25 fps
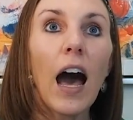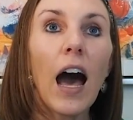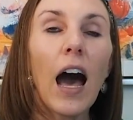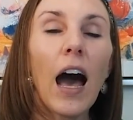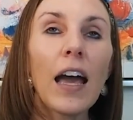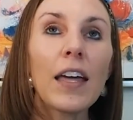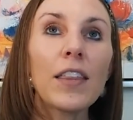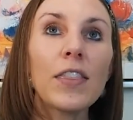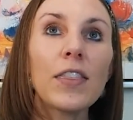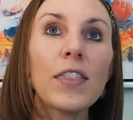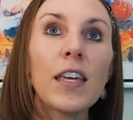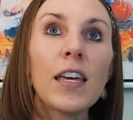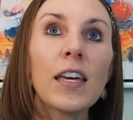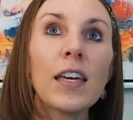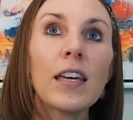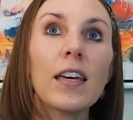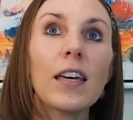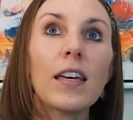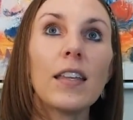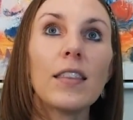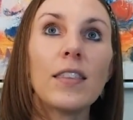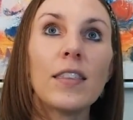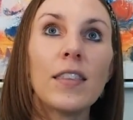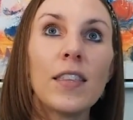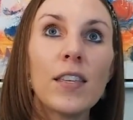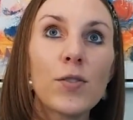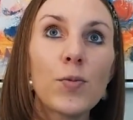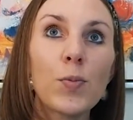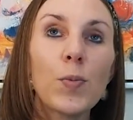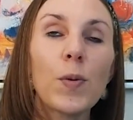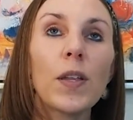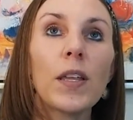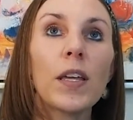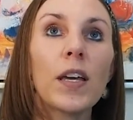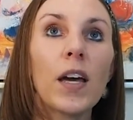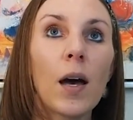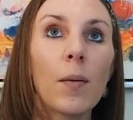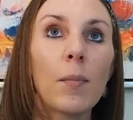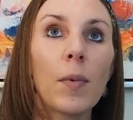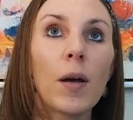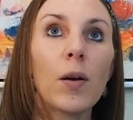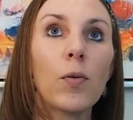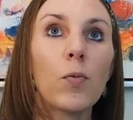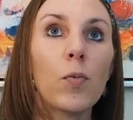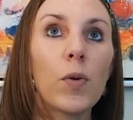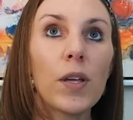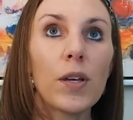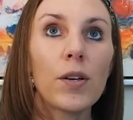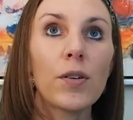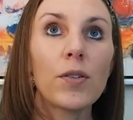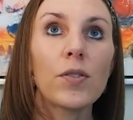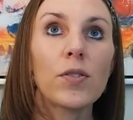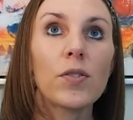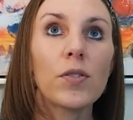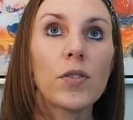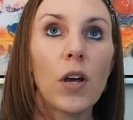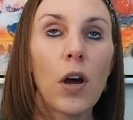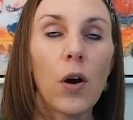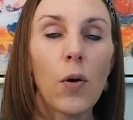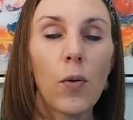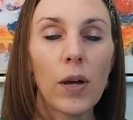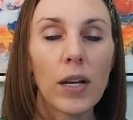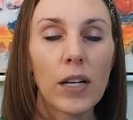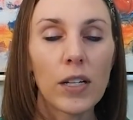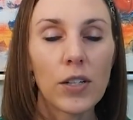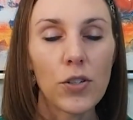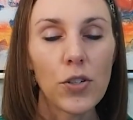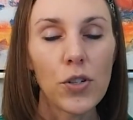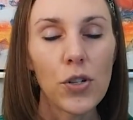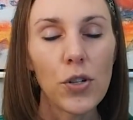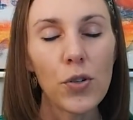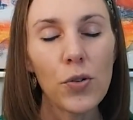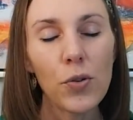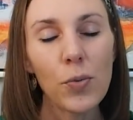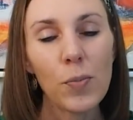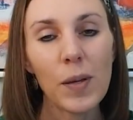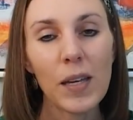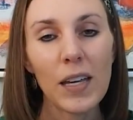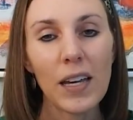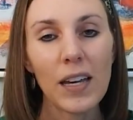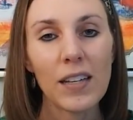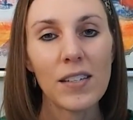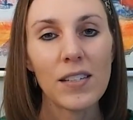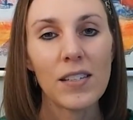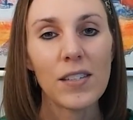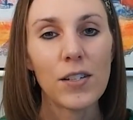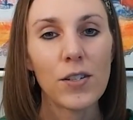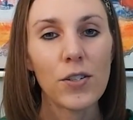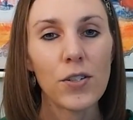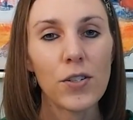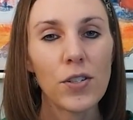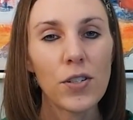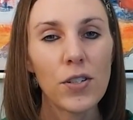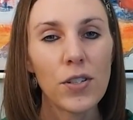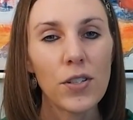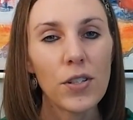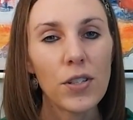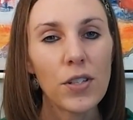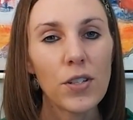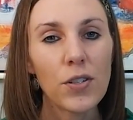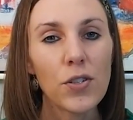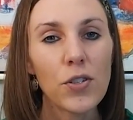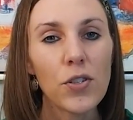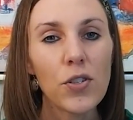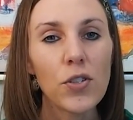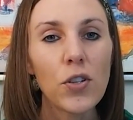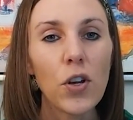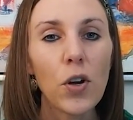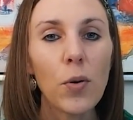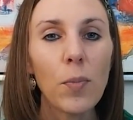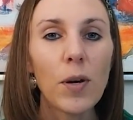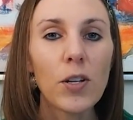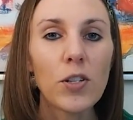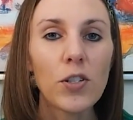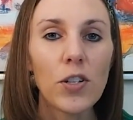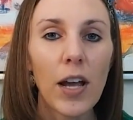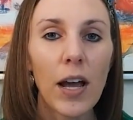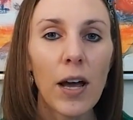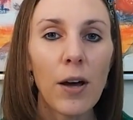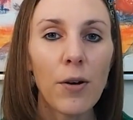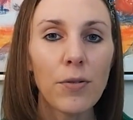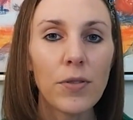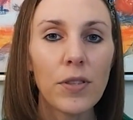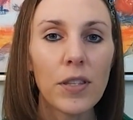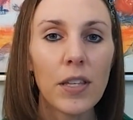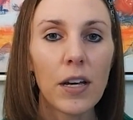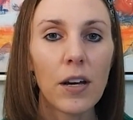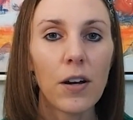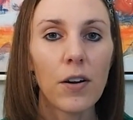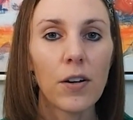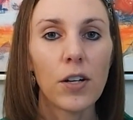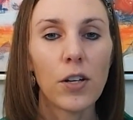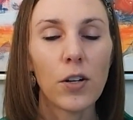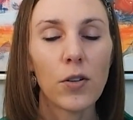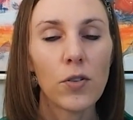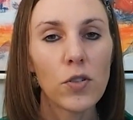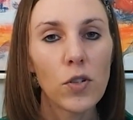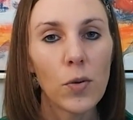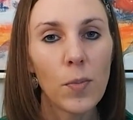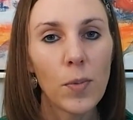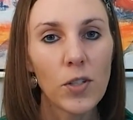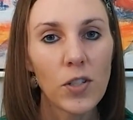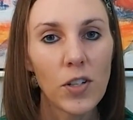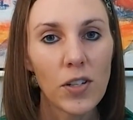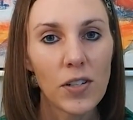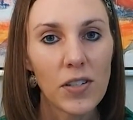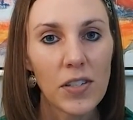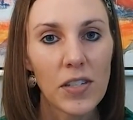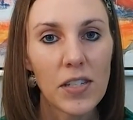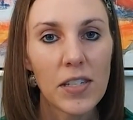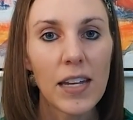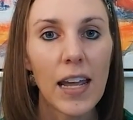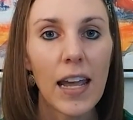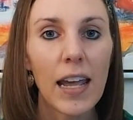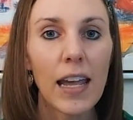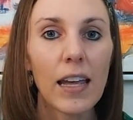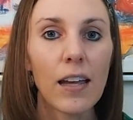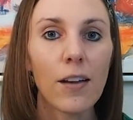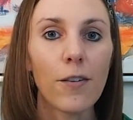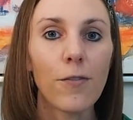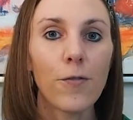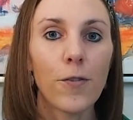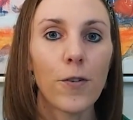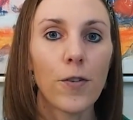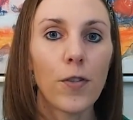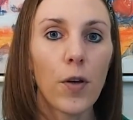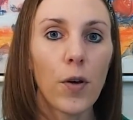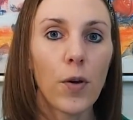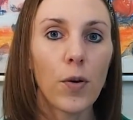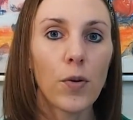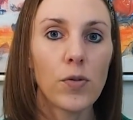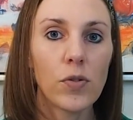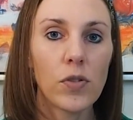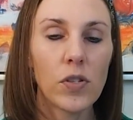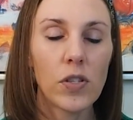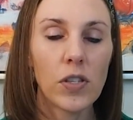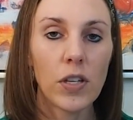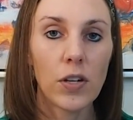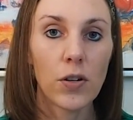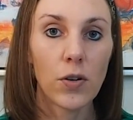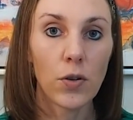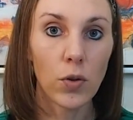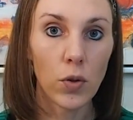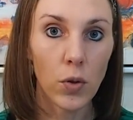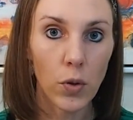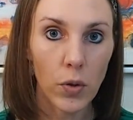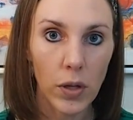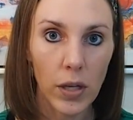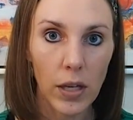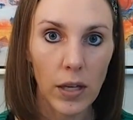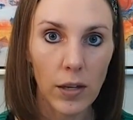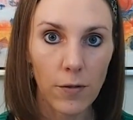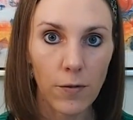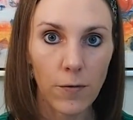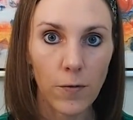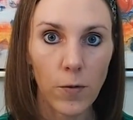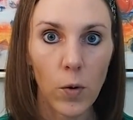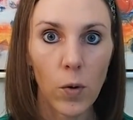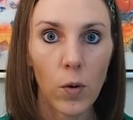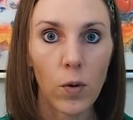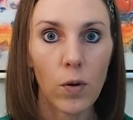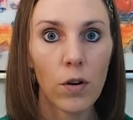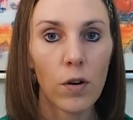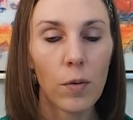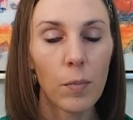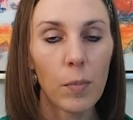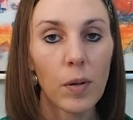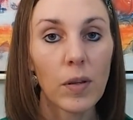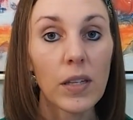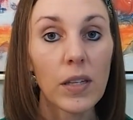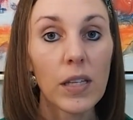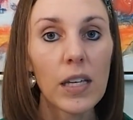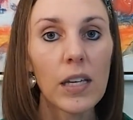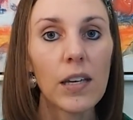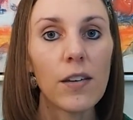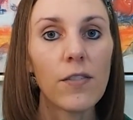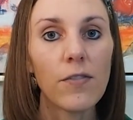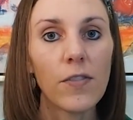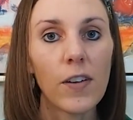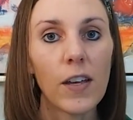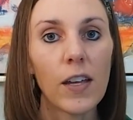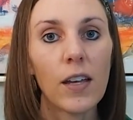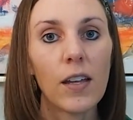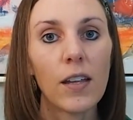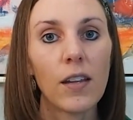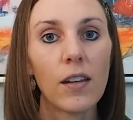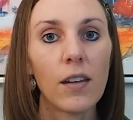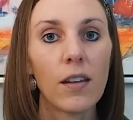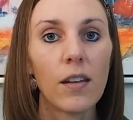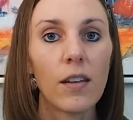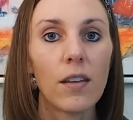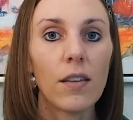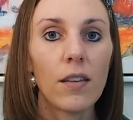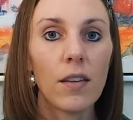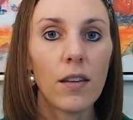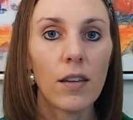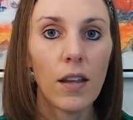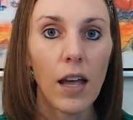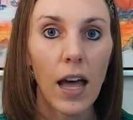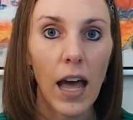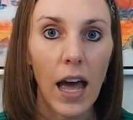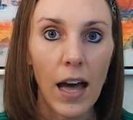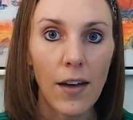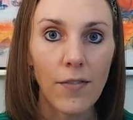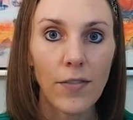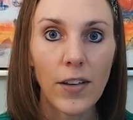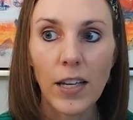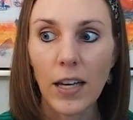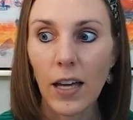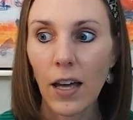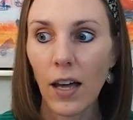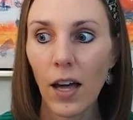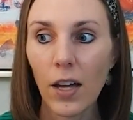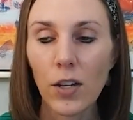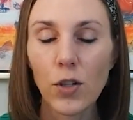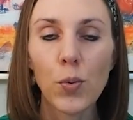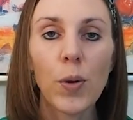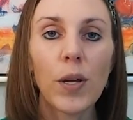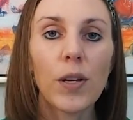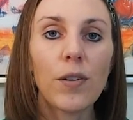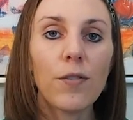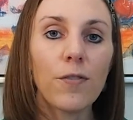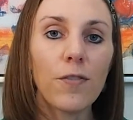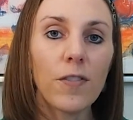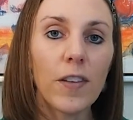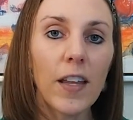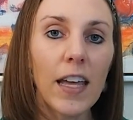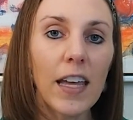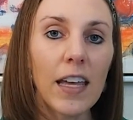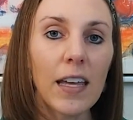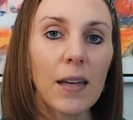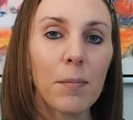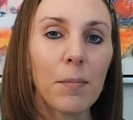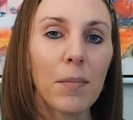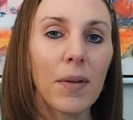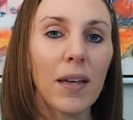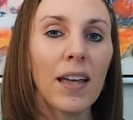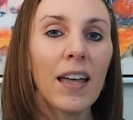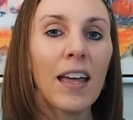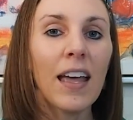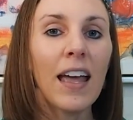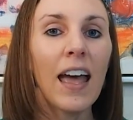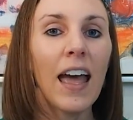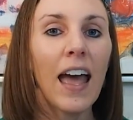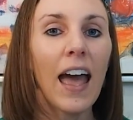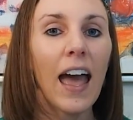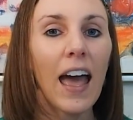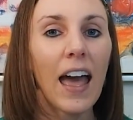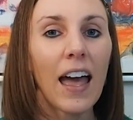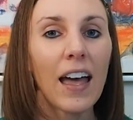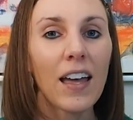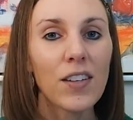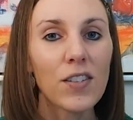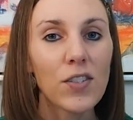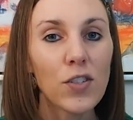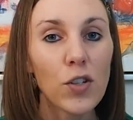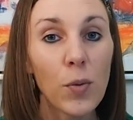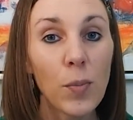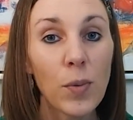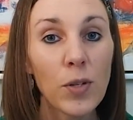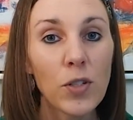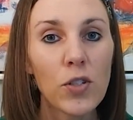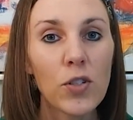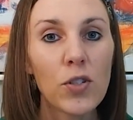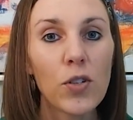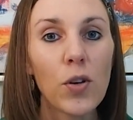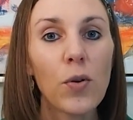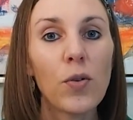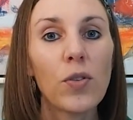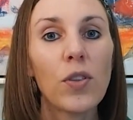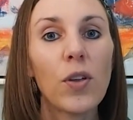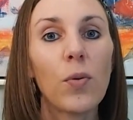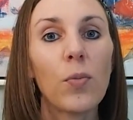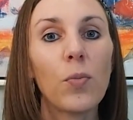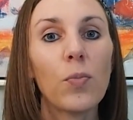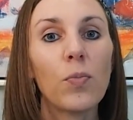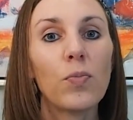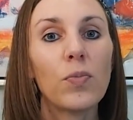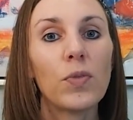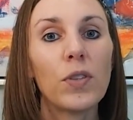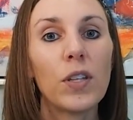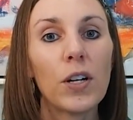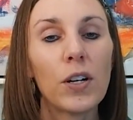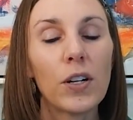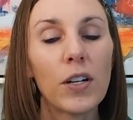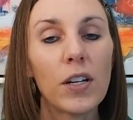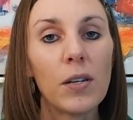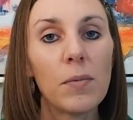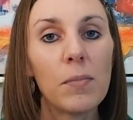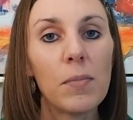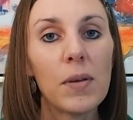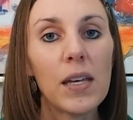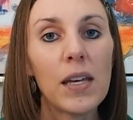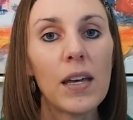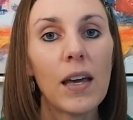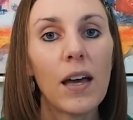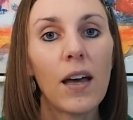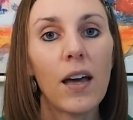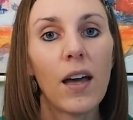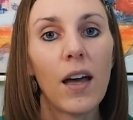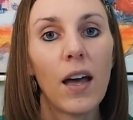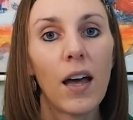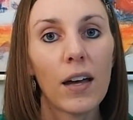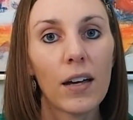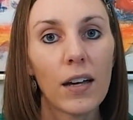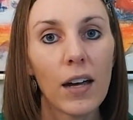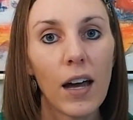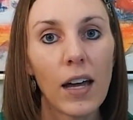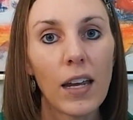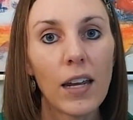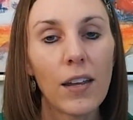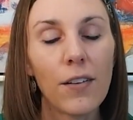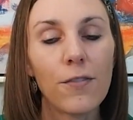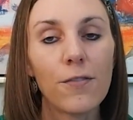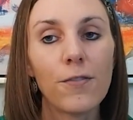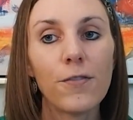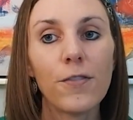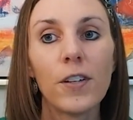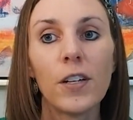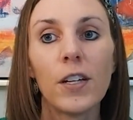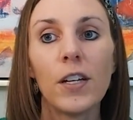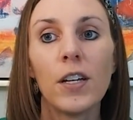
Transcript: I think this really got my wheels going too because there's there's so much out there, you know, so much at stake for those that are looking for or believe in having a, a twin flame, uh, so much so that there can be a, a kind of